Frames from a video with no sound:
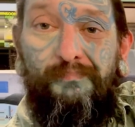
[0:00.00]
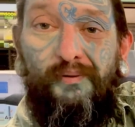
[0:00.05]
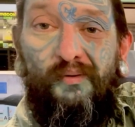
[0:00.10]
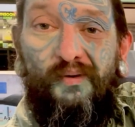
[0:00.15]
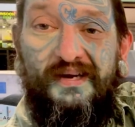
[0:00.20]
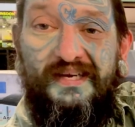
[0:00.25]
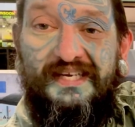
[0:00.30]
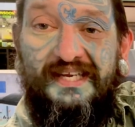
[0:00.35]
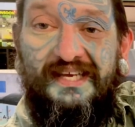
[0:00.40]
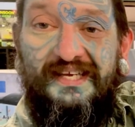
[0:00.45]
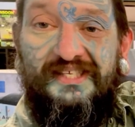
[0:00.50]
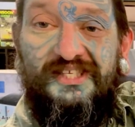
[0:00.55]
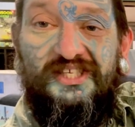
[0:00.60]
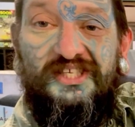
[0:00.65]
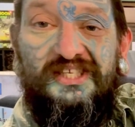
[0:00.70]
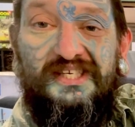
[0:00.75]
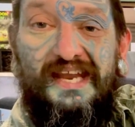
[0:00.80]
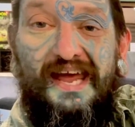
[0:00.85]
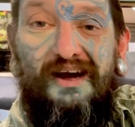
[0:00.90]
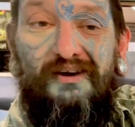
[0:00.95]
pointy
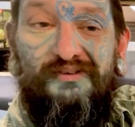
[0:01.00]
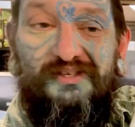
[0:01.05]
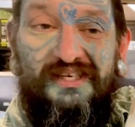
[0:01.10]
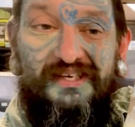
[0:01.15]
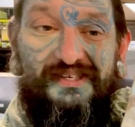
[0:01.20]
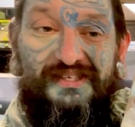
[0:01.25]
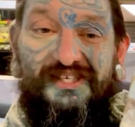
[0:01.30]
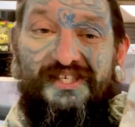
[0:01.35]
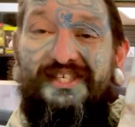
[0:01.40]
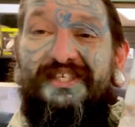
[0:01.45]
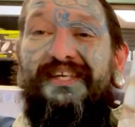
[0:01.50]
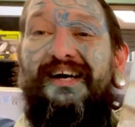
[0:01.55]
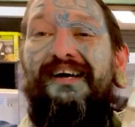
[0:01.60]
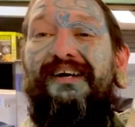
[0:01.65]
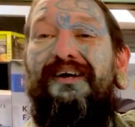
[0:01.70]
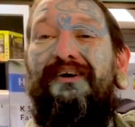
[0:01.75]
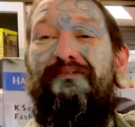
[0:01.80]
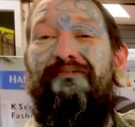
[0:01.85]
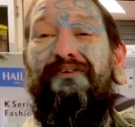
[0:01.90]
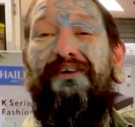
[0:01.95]
snouted
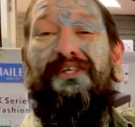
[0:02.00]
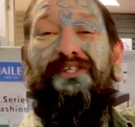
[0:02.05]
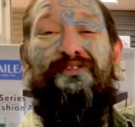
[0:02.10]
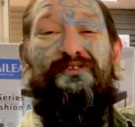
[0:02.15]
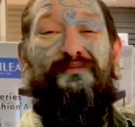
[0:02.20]
sucker fish